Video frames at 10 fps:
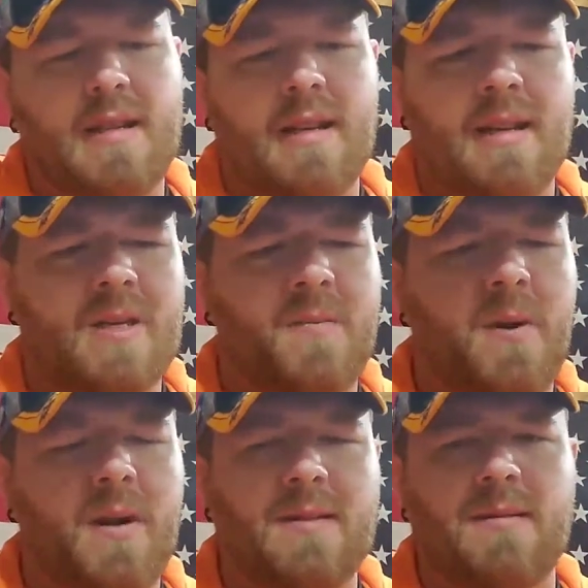
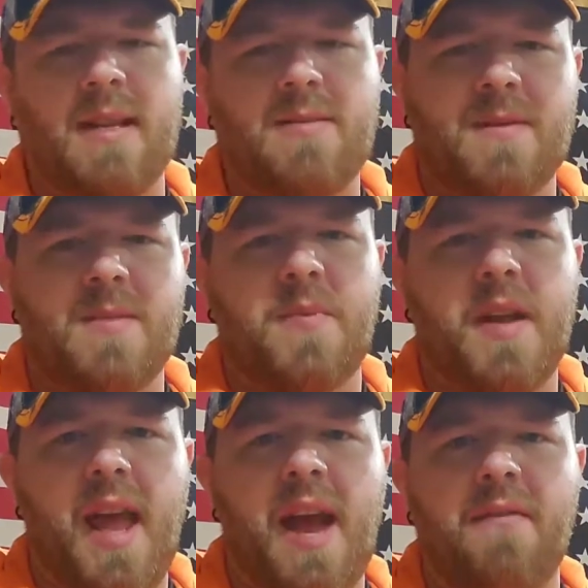experience with this one's
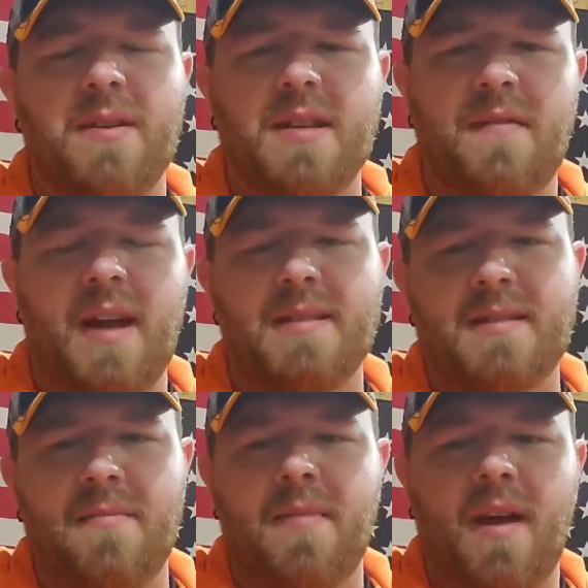pretty average. I've had
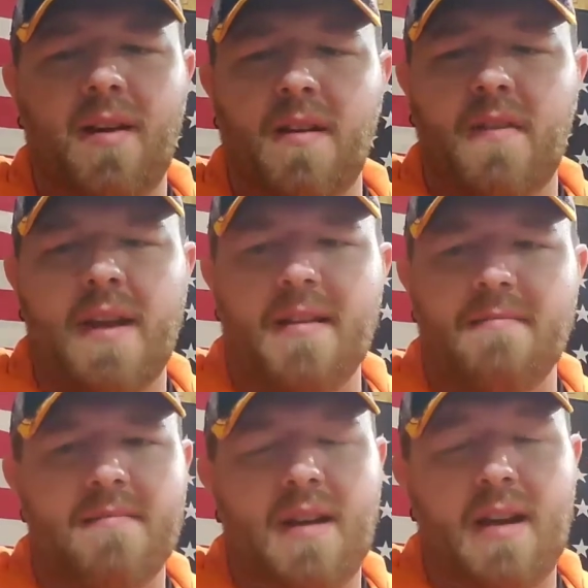some better.
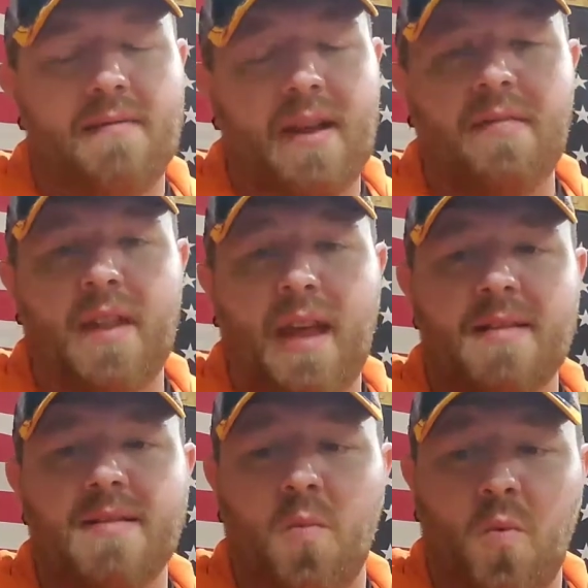I've definitely had
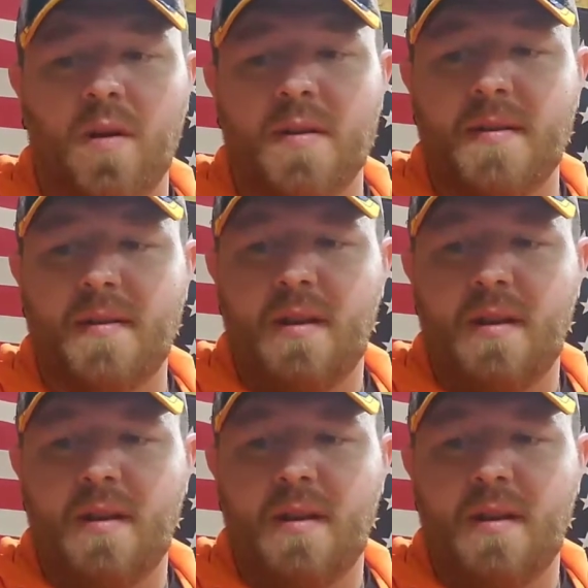some worse.